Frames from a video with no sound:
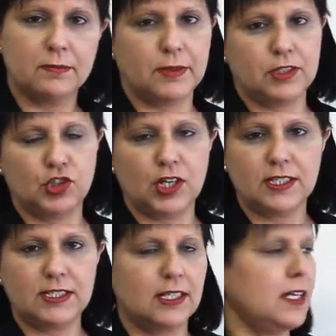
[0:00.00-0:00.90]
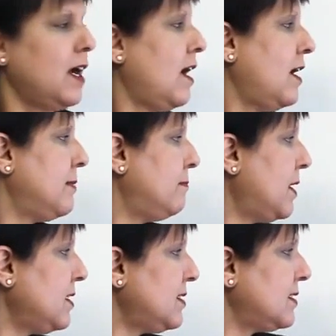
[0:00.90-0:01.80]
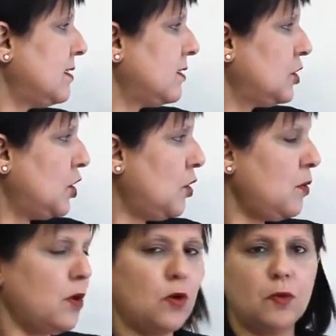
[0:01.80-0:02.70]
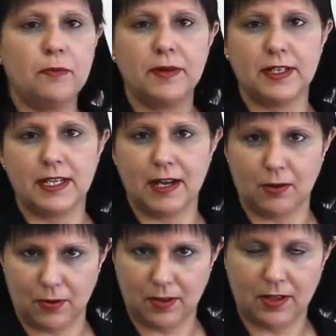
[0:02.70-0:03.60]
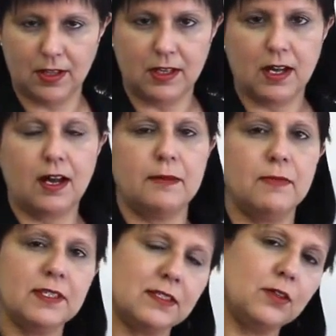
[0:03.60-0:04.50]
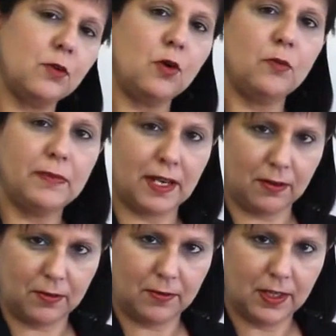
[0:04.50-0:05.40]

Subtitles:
but just I must go home now. I must go home now.